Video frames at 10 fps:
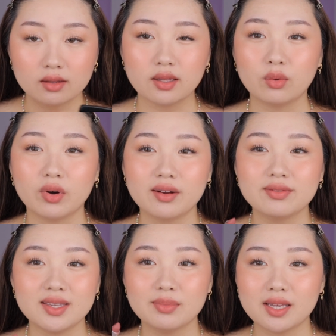Like one of
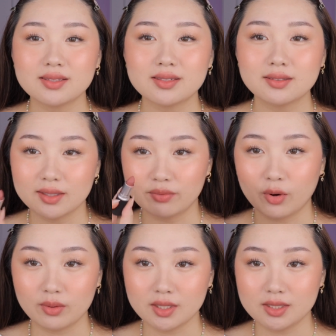the best lip
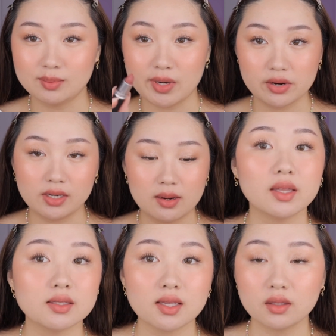formulas, period. Yeah,
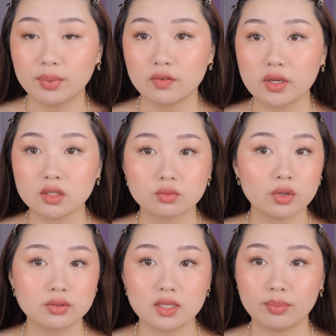this is like the perfect
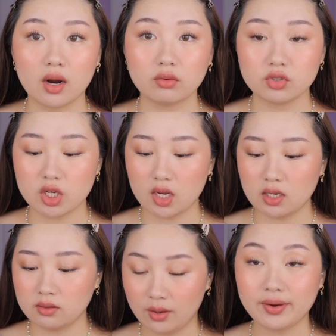rosy brown
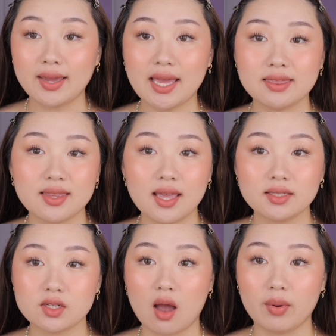shade. Okay, and then
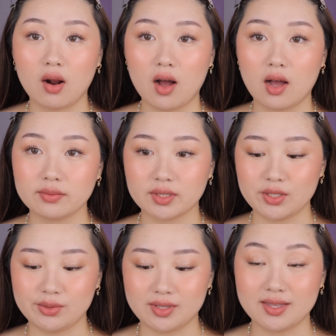to top it off, I'm
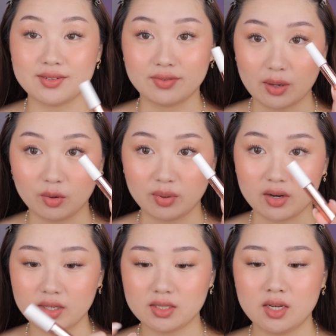gonna use this viral
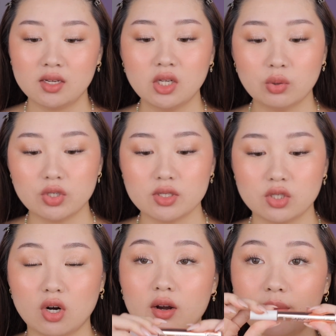product, which is the
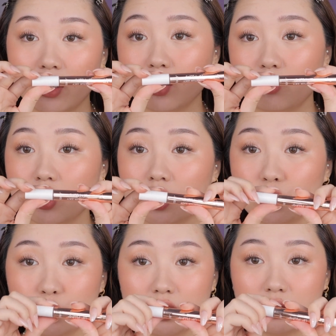Tarte Maracuja
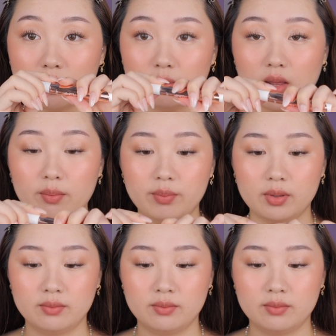Juicy Lip Plump.